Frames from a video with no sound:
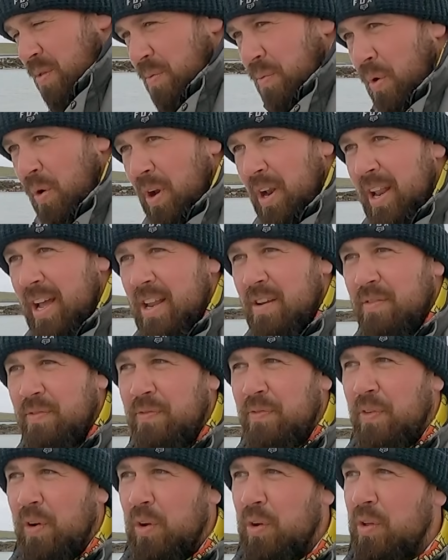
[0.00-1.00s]
down the waterline,
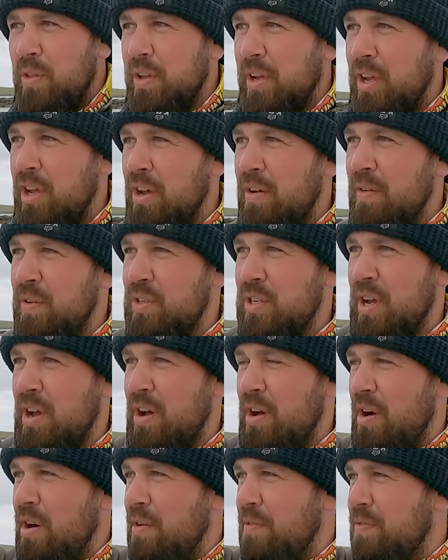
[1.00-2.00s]
follow the curvature
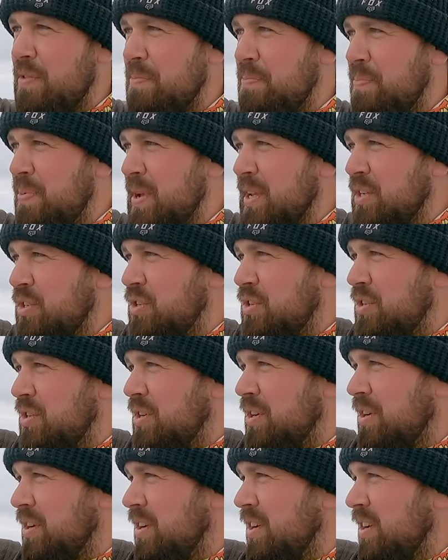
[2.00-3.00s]
off the beach,
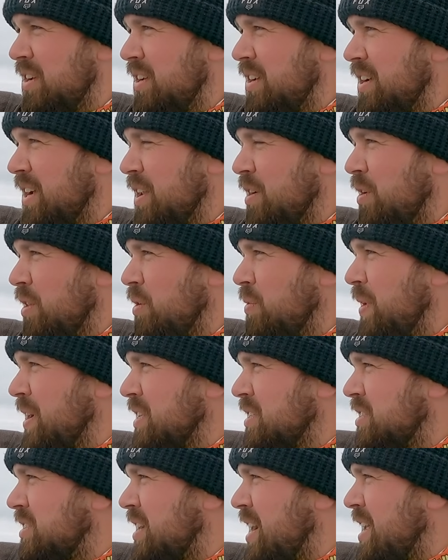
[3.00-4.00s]
get all the
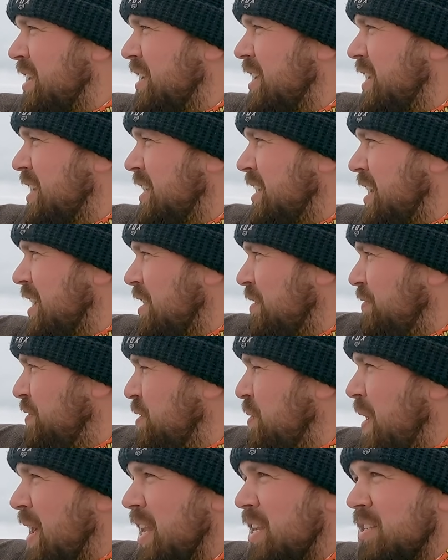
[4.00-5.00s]
white sand in, get the
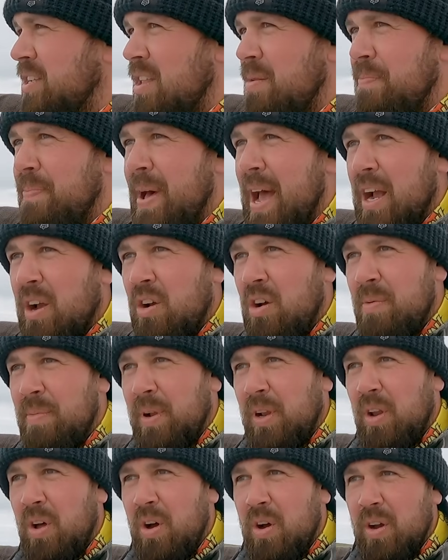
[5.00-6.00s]
few islands in the back, come
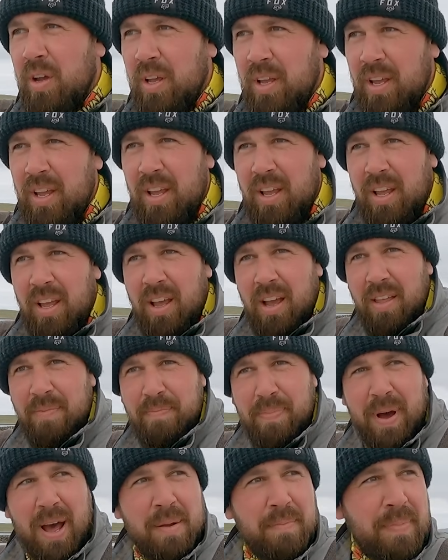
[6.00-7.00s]
along,
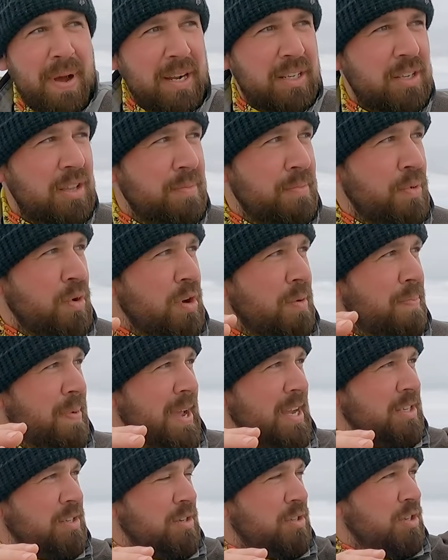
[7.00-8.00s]
pan back to the
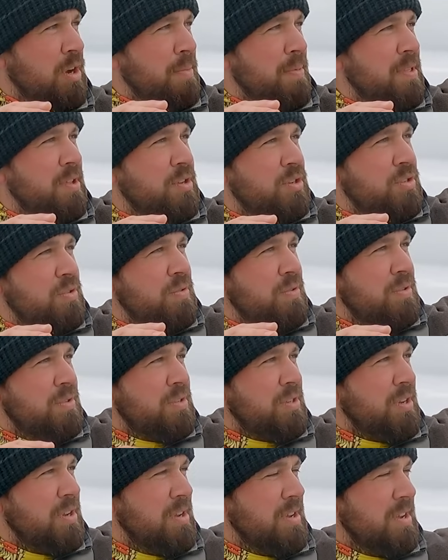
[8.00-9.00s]
motorbikes on top of the
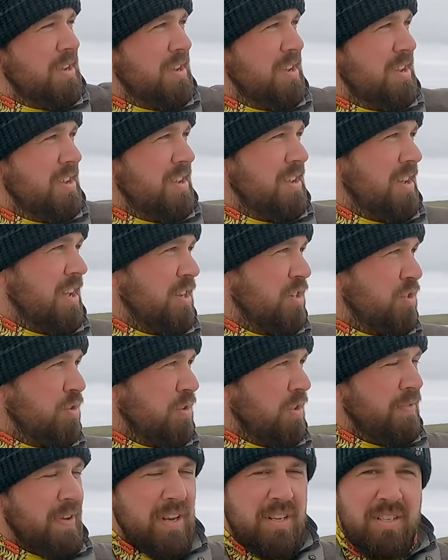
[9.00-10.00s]
dunes and show
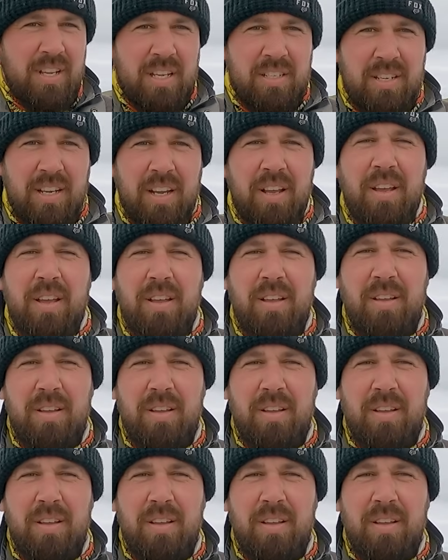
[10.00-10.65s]
a fantastic